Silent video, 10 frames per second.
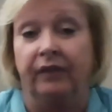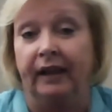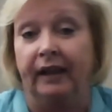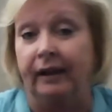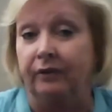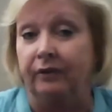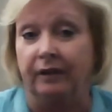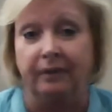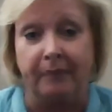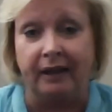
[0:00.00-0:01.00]
I was out in the
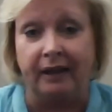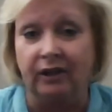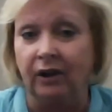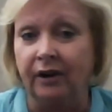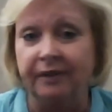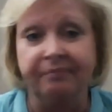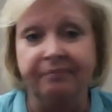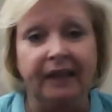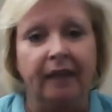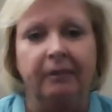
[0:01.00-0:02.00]
backyard,
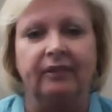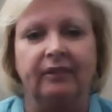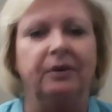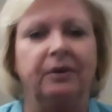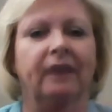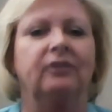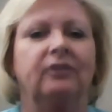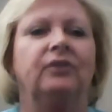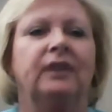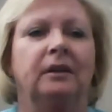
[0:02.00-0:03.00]
because that's where I just
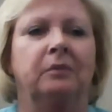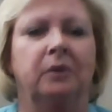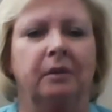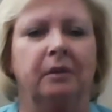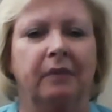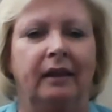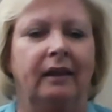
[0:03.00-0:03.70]
feel more in my